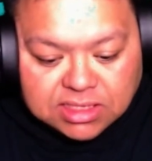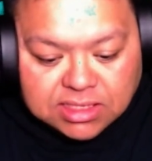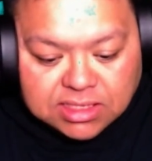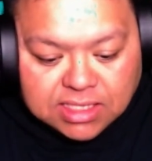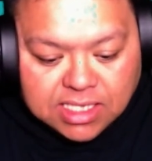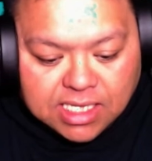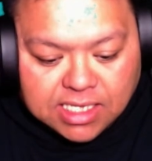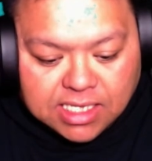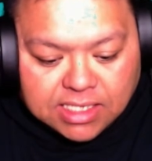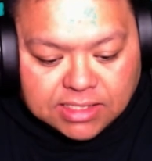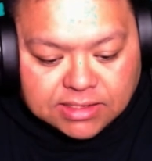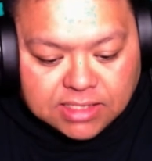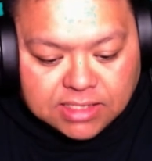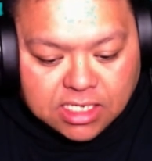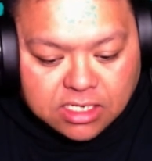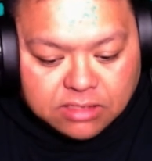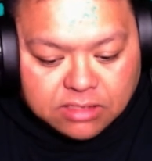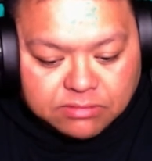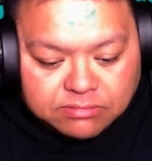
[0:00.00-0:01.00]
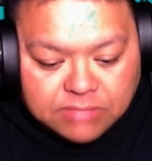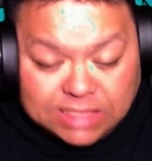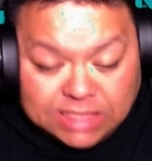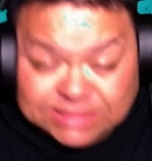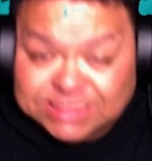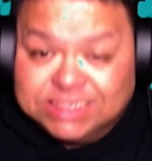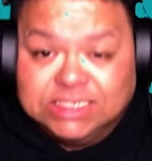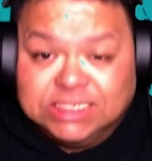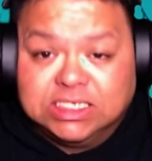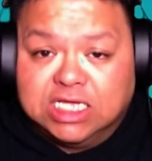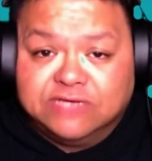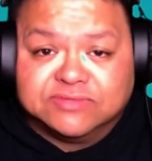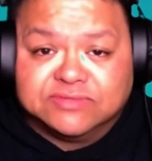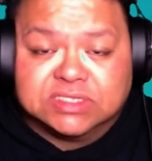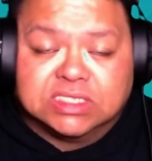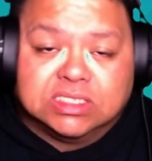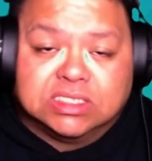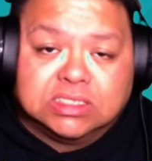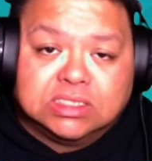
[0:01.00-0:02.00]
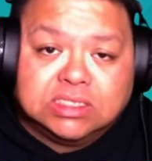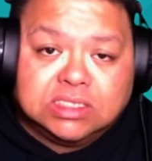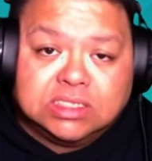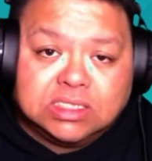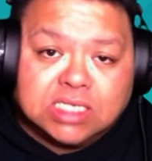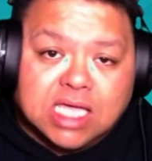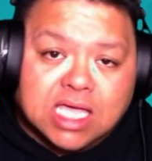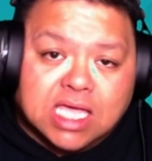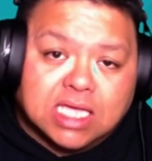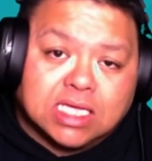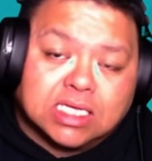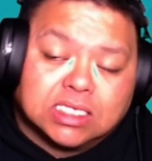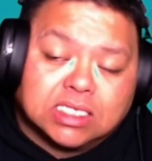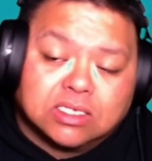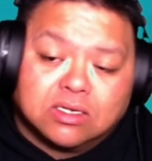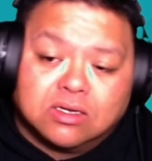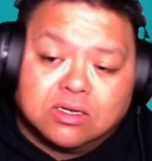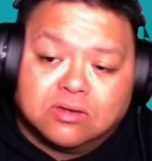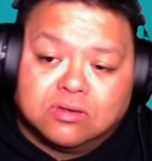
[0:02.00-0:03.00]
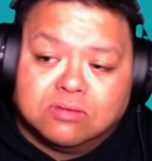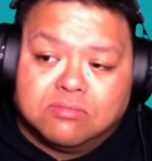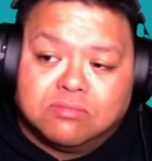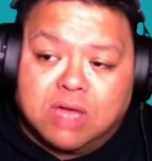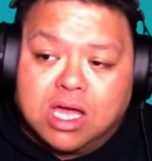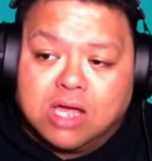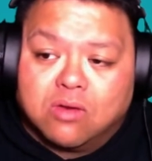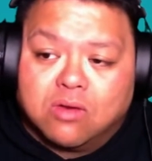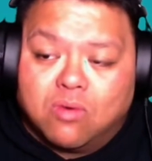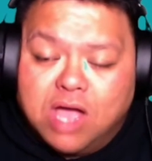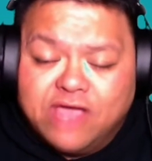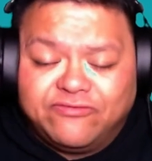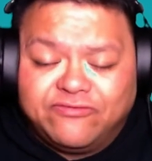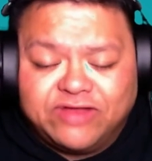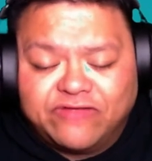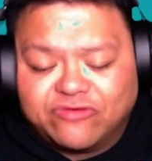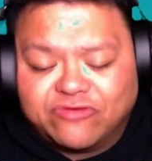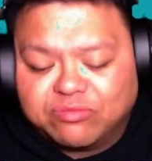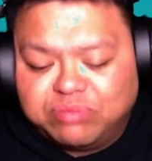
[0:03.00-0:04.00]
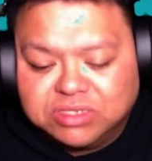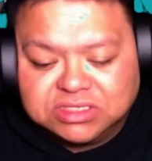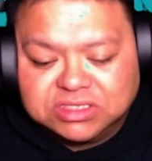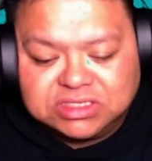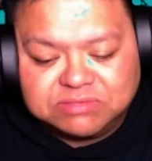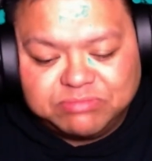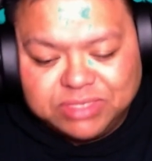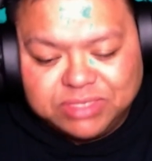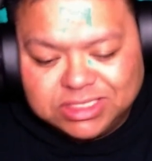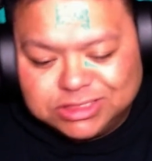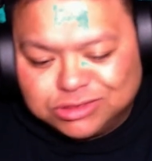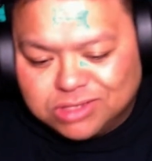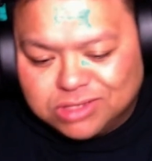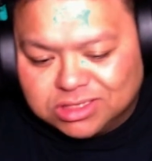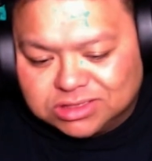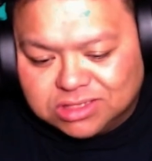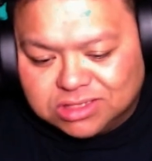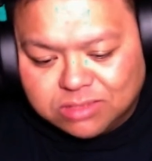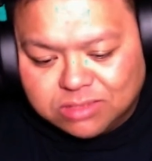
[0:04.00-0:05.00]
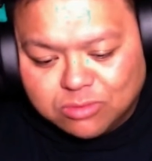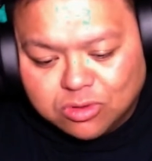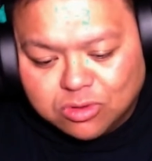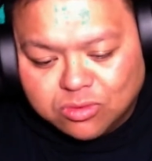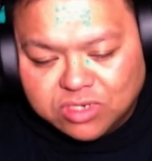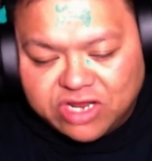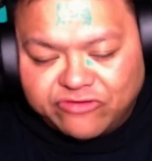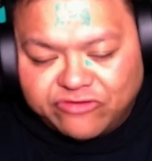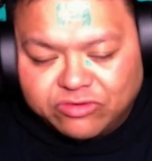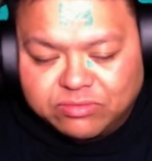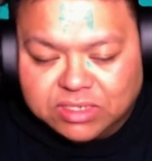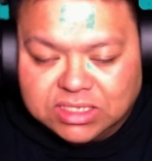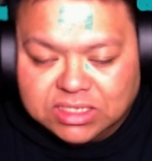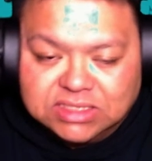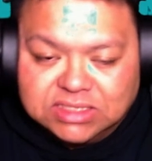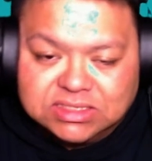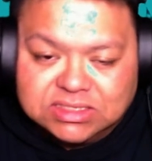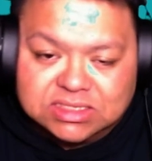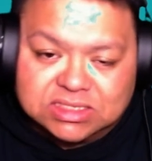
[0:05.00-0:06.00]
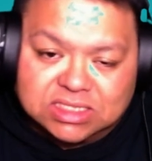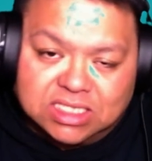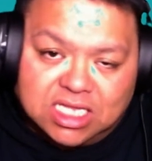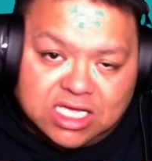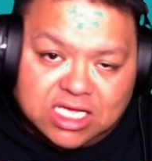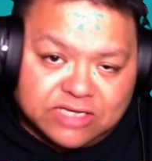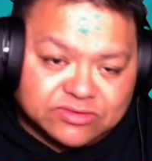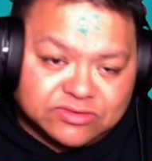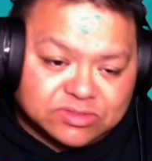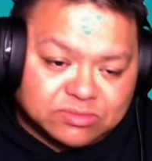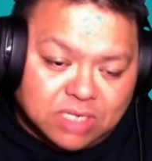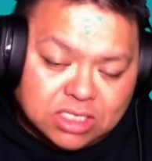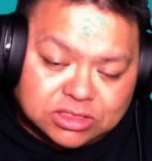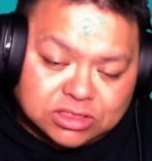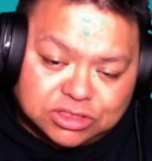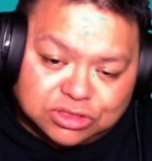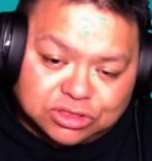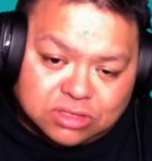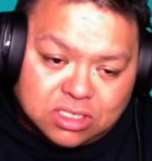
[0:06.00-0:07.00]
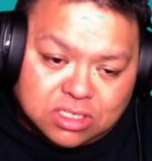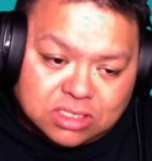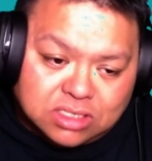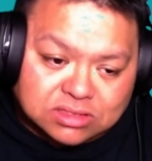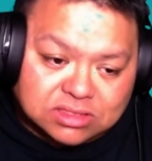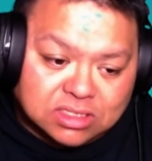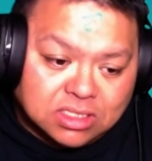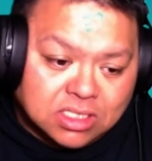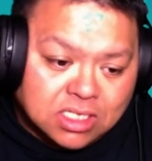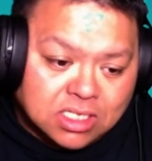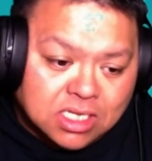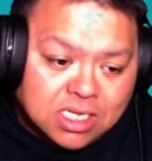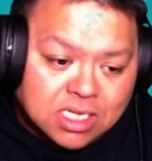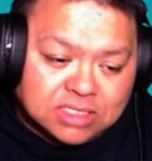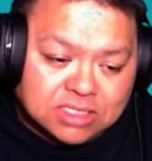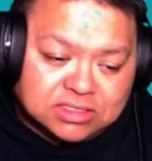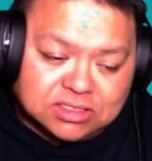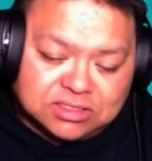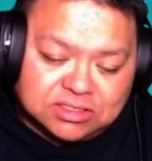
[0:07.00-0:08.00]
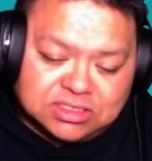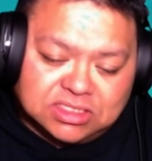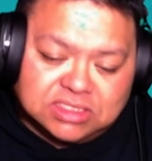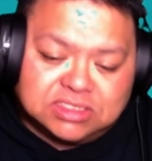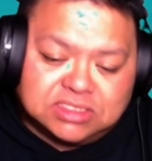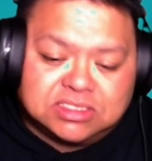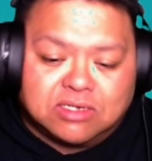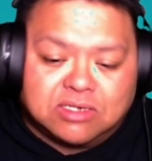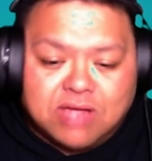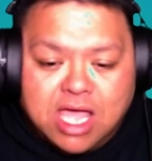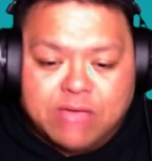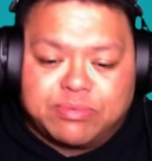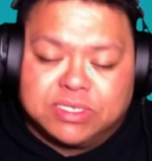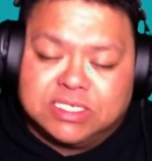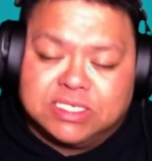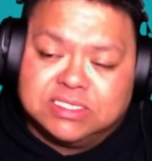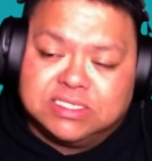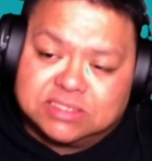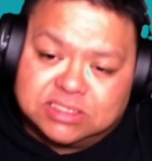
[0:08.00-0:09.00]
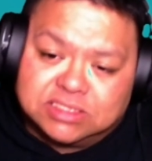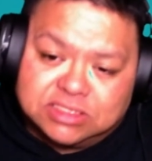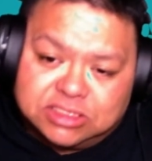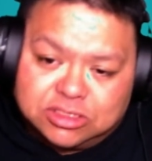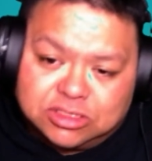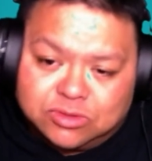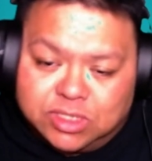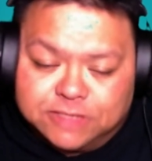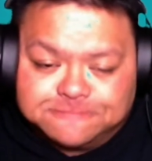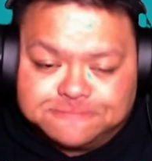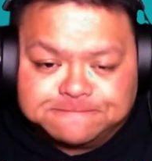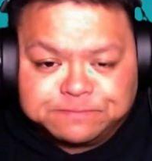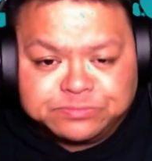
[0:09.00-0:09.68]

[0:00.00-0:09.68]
And my son, he loves it. And my wife never pushed big trucks on him or whatever, but he just loves monster trucks. And so she's so happy he's into it.